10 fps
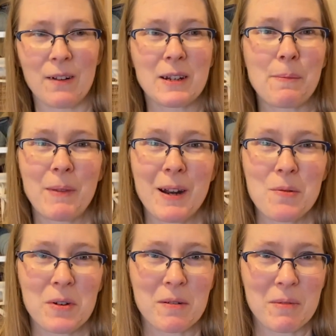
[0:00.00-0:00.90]
except that it
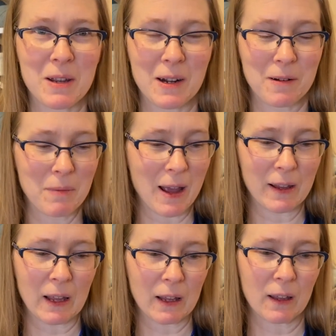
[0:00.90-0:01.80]
wouldn't be an
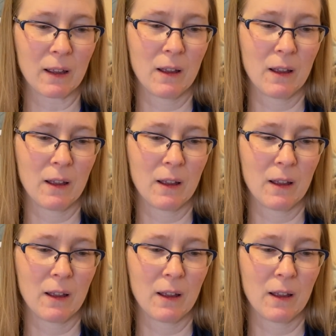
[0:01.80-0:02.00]
unbagging.